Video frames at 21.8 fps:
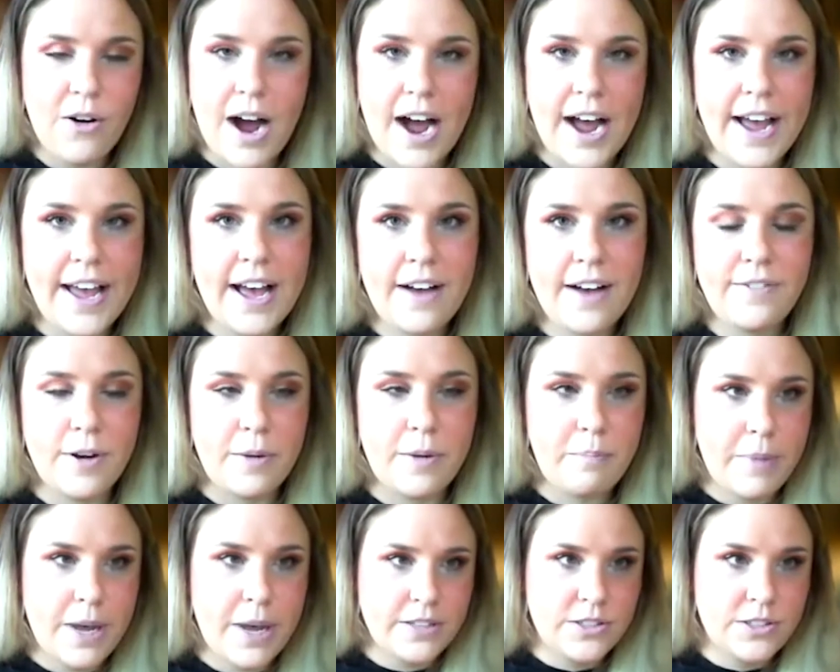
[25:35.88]
I have a
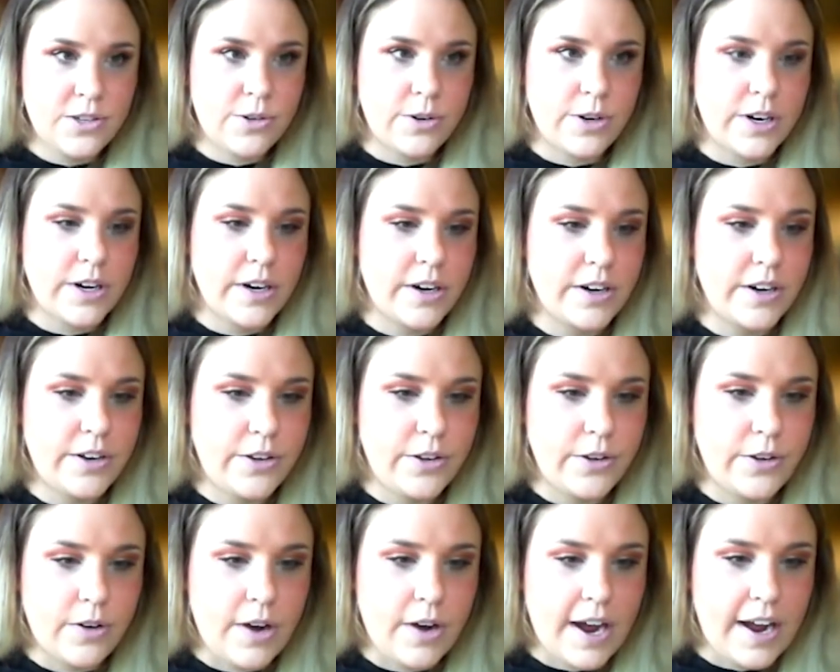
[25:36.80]
mentor
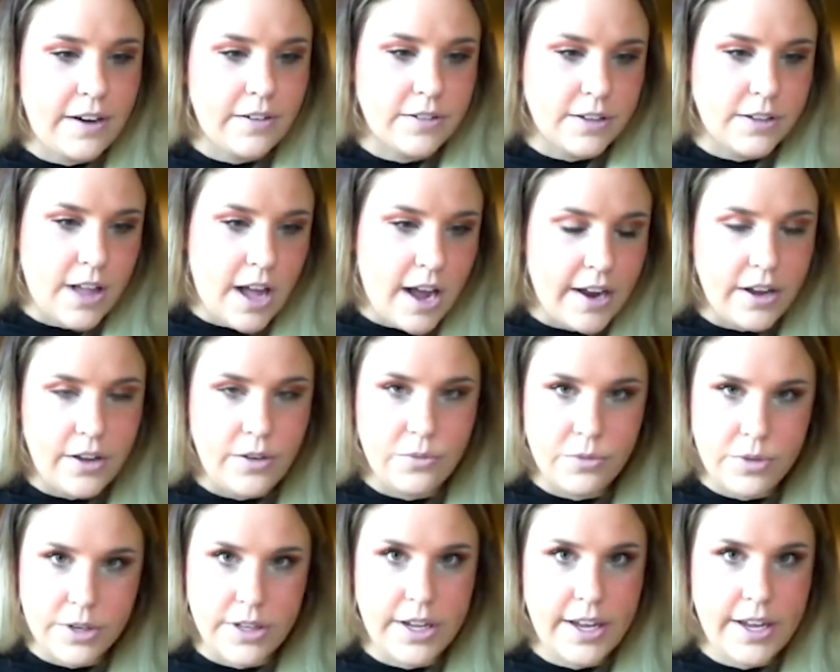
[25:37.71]
who I rely on
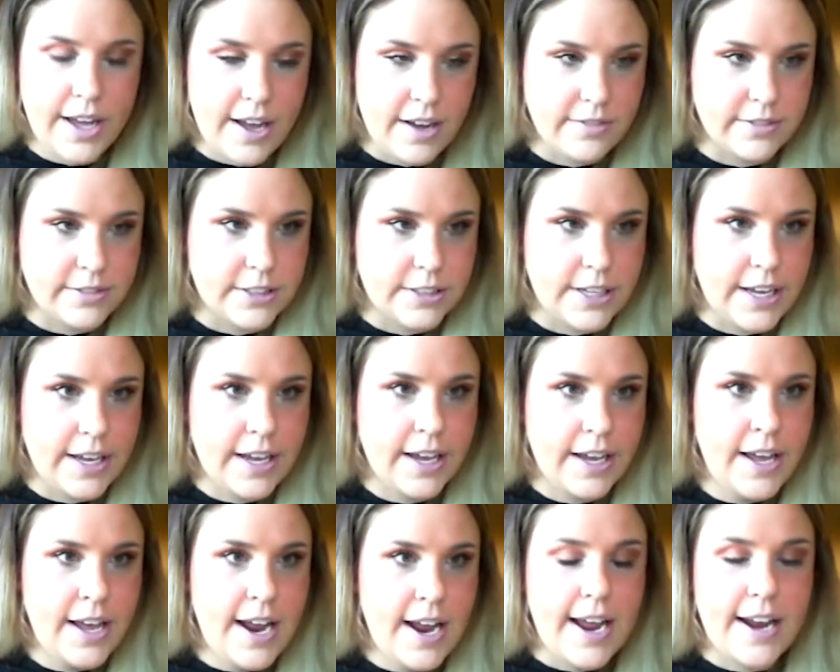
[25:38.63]
really
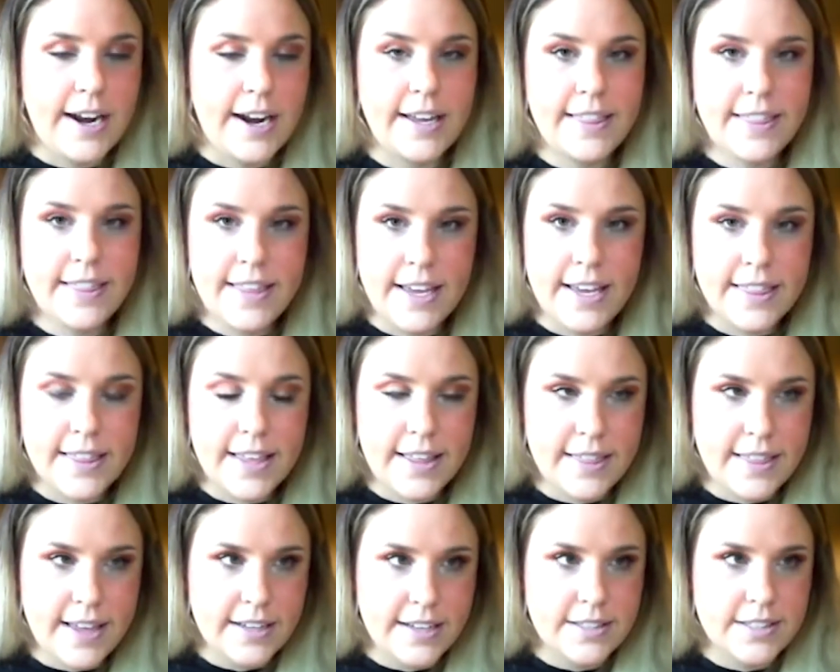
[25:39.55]
heavily. And I think
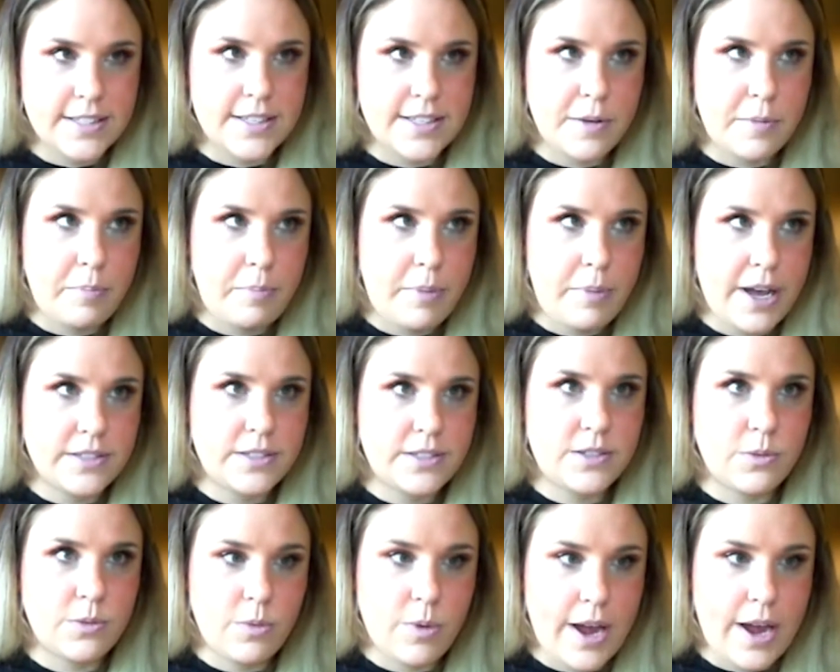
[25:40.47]
that that's the
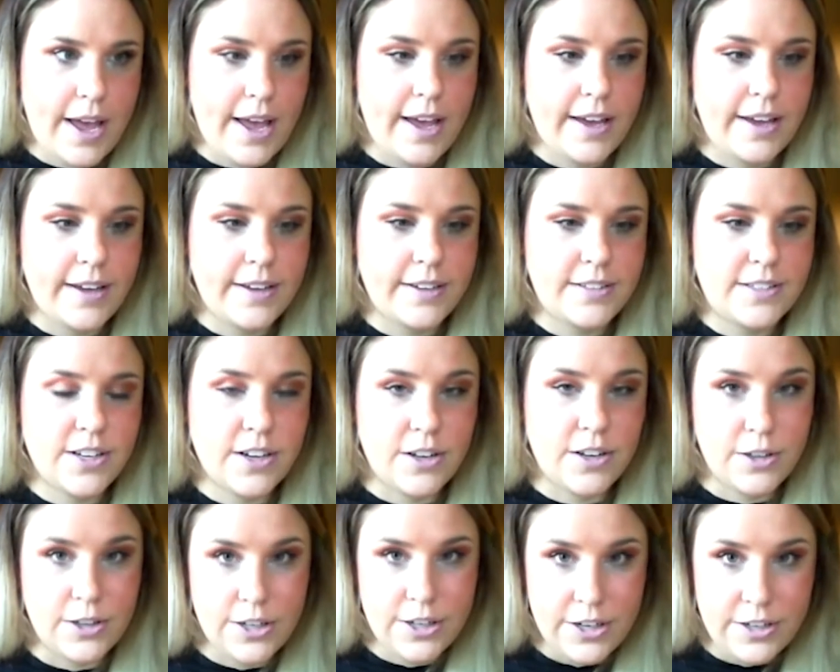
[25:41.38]
best way to
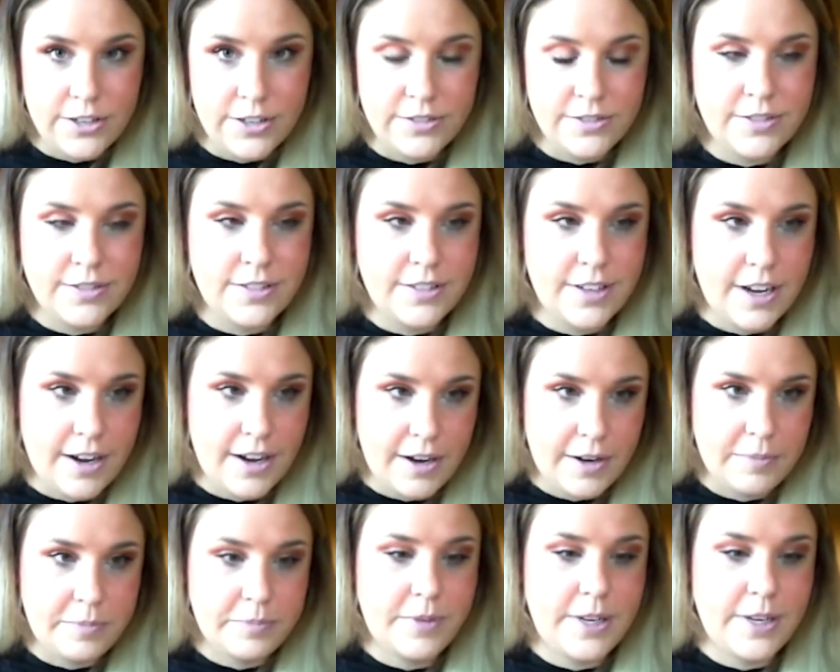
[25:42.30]
learn,
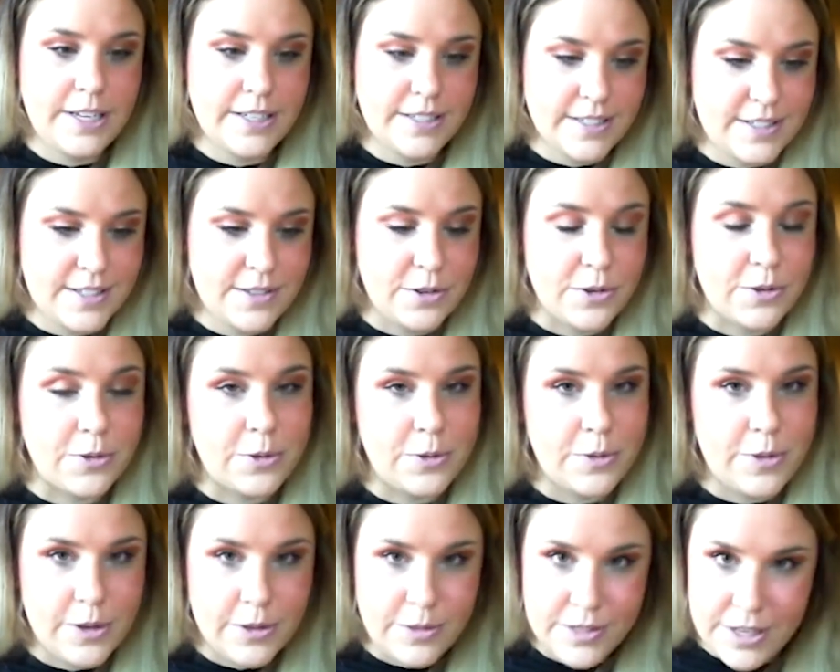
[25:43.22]
is through
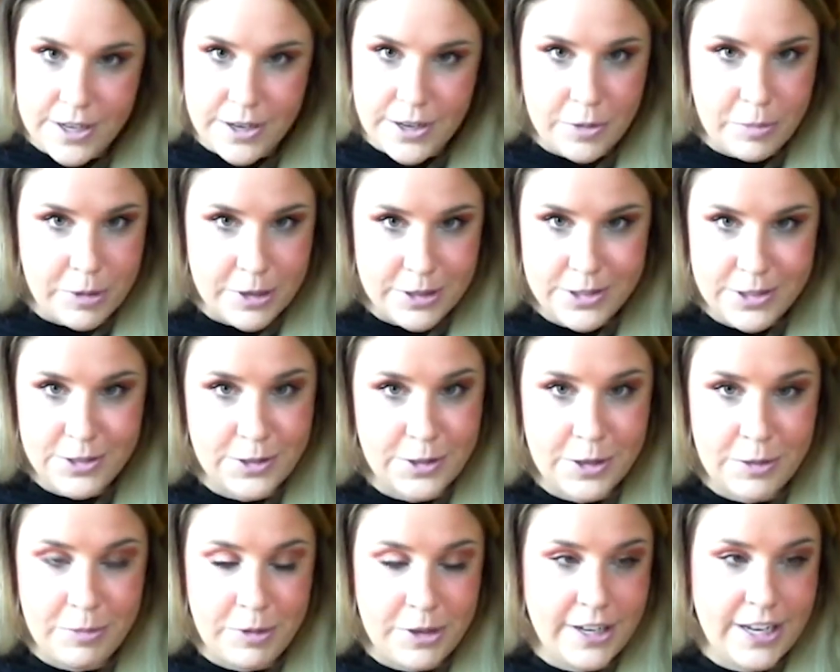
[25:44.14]
those
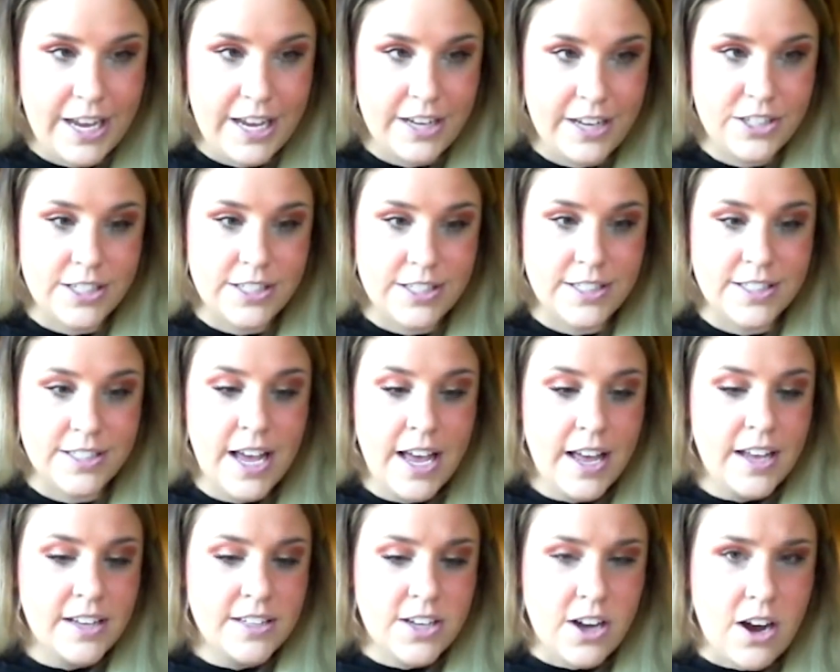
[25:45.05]
interpersonal communications,
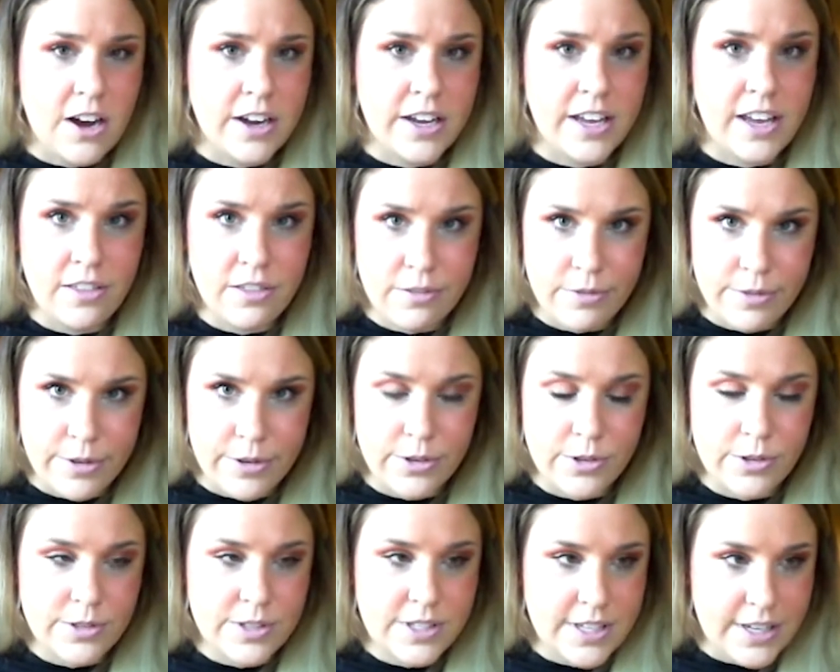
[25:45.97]
talking
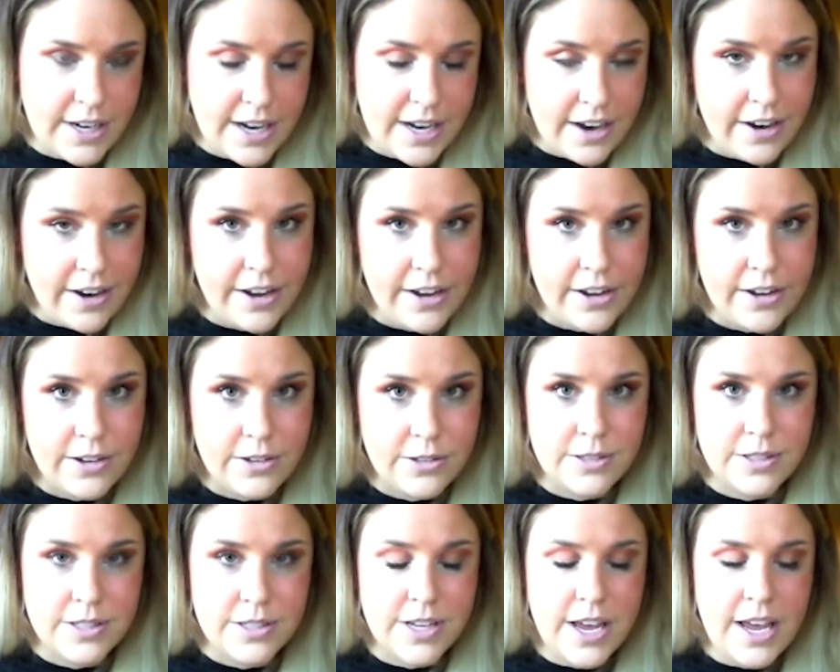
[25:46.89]
through scenarios,